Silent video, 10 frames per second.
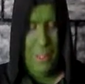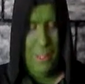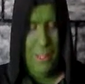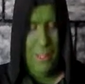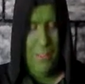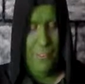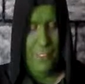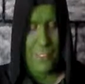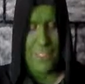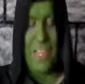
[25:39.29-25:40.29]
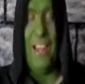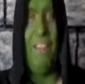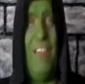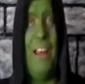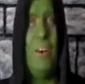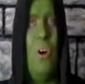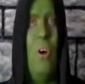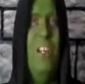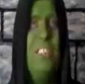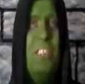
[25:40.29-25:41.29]
that
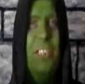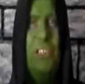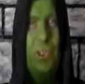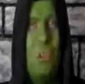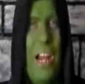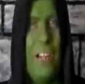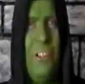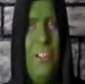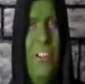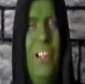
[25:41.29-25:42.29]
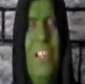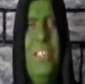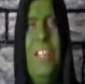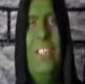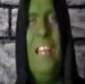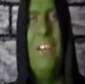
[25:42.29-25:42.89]
caused the director to